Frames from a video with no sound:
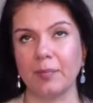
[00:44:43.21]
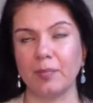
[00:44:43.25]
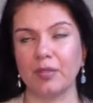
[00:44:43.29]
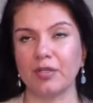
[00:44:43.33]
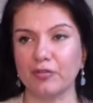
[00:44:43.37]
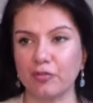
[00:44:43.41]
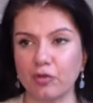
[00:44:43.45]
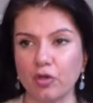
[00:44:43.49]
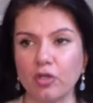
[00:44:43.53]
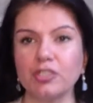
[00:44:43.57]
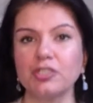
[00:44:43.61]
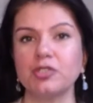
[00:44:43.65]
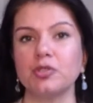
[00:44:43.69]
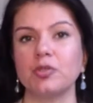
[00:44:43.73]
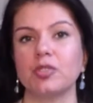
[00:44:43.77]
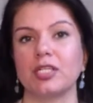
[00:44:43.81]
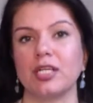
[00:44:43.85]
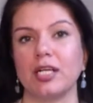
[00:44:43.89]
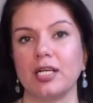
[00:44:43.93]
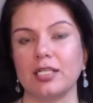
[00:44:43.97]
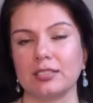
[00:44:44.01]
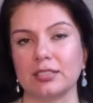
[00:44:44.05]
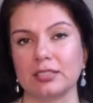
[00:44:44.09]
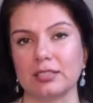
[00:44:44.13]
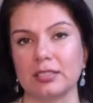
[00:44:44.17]
But of course you
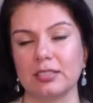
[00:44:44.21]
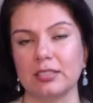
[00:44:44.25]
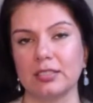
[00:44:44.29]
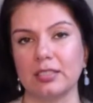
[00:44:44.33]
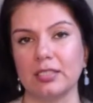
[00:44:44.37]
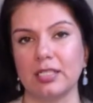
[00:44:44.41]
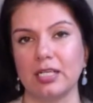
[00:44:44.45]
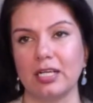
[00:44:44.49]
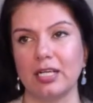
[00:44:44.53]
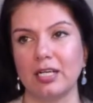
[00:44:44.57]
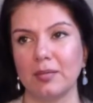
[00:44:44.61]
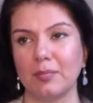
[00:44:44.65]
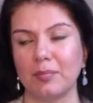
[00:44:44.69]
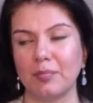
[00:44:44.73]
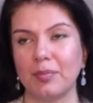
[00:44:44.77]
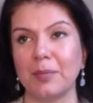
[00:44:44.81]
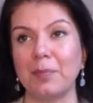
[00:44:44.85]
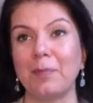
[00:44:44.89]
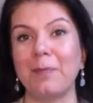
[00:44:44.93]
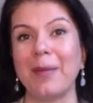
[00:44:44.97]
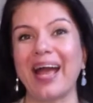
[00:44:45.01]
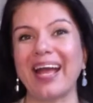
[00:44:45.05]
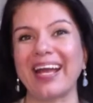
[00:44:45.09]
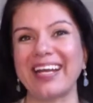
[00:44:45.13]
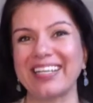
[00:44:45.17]
can ask,
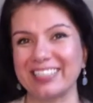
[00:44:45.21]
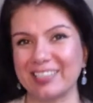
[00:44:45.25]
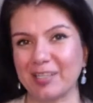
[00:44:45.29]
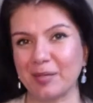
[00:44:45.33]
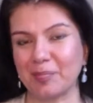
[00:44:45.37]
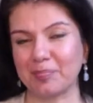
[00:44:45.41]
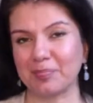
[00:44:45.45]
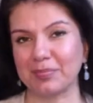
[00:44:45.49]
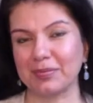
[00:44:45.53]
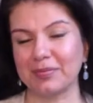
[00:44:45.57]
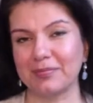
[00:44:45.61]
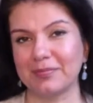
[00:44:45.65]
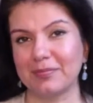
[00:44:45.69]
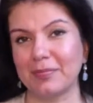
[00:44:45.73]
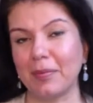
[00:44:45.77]
but back it up.